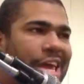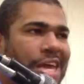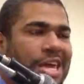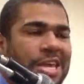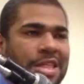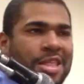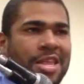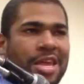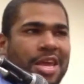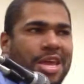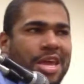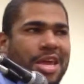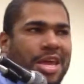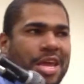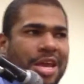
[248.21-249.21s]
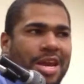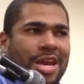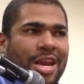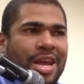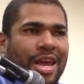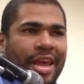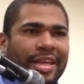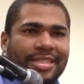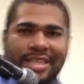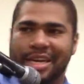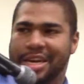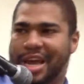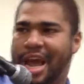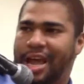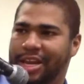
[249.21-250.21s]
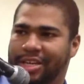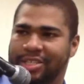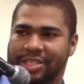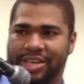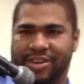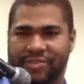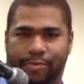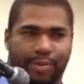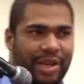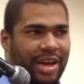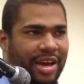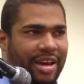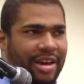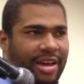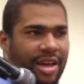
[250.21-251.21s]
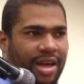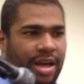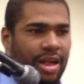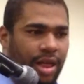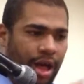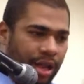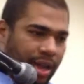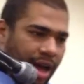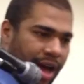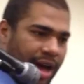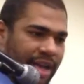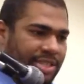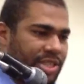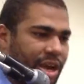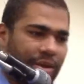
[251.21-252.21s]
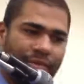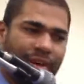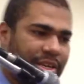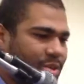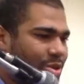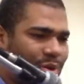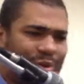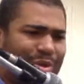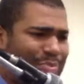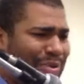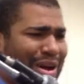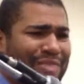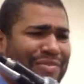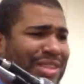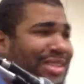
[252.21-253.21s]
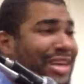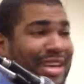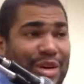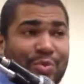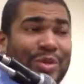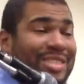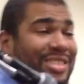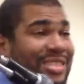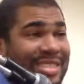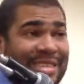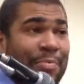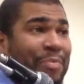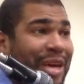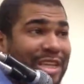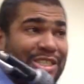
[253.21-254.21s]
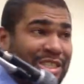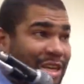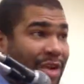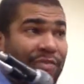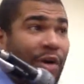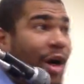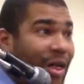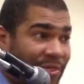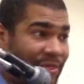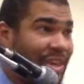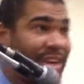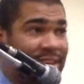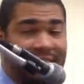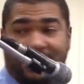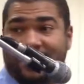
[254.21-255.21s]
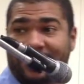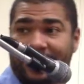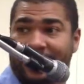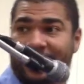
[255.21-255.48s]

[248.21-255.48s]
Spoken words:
In His analogy of blood, Allah has already told the Prophet that He was the summation of all things.